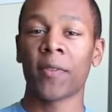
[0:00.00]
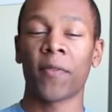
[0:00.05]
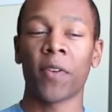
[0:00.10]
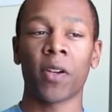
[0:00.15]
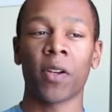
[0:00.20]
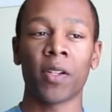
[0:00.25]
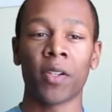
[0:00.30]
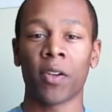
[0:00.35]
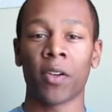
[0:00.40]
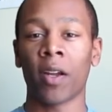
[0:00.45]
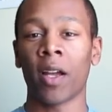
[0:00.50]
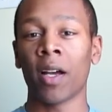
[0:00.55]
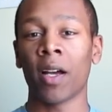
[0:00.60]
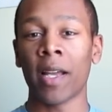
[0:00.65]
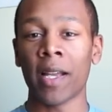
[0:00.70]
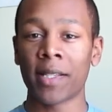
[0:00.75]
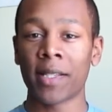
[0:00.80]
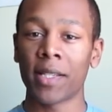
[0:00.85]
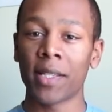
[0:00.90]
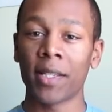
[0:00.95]
if you're under
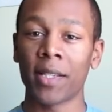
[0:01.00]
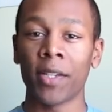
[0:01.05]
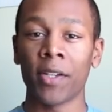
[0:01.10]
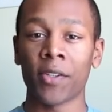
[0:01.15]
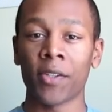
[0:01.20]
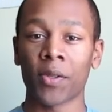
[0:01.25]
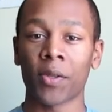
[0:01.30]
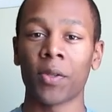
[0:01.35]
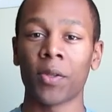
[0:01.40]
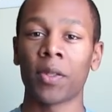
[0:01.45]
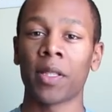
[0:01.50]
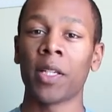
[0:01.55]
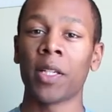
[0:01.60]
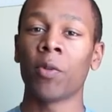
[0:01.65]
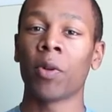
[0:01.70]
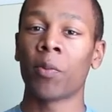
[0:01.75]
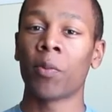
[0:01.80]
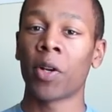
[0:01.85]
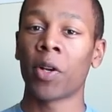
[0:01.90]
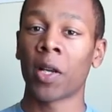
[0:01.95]
18 years old, then
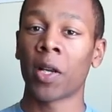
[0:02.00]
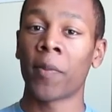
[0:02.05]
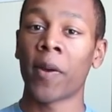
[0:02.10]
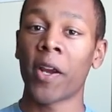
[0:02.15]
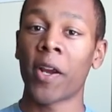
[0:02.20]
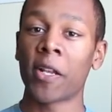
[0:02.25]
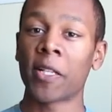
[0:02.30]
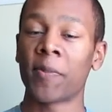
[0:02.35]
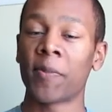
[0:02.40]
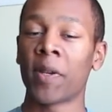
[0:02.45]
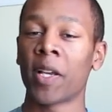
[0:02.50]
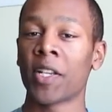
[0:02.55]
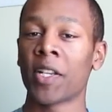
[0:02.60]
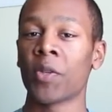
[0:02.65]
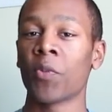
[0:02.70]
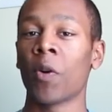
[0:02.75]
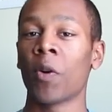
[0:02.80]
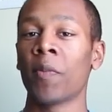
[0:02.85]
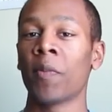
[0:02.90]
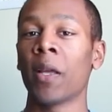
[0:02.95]
you want to bring your parents,
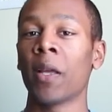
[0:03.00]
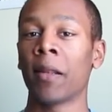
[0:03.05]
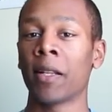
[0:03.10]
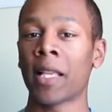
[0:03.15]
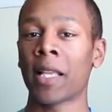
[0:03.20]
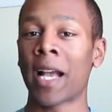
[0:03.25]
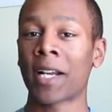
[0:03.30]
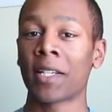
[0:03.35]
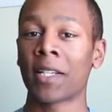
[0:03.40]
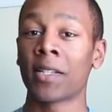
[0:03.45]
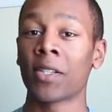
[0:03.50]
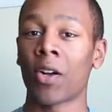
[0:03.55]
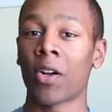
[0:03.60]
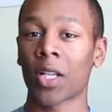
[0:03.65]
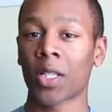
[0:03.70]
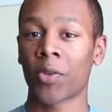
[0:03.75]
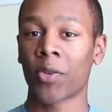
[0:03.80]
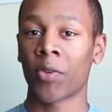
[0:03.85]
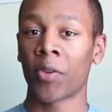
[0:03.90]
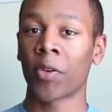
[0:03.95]
because you won't be able to actually
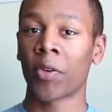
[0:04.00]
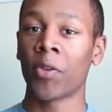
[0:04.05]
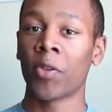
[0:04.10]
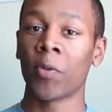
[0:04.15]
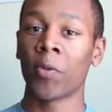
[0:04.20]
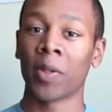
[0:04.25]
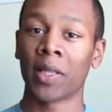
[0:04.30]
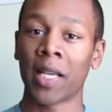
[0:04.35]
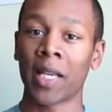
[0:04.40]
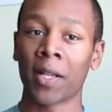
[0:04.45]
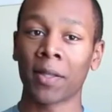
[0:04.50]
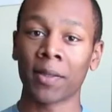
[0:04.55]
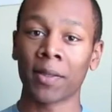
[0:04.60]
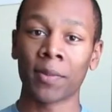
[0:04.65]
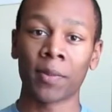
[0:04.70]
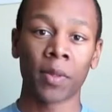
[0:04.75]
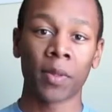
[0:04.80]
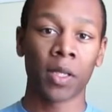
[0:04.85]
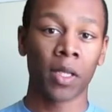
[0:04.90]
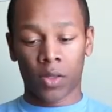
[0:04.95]
talk to a recruiter without
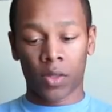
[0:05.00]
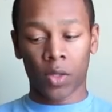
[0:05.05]
them.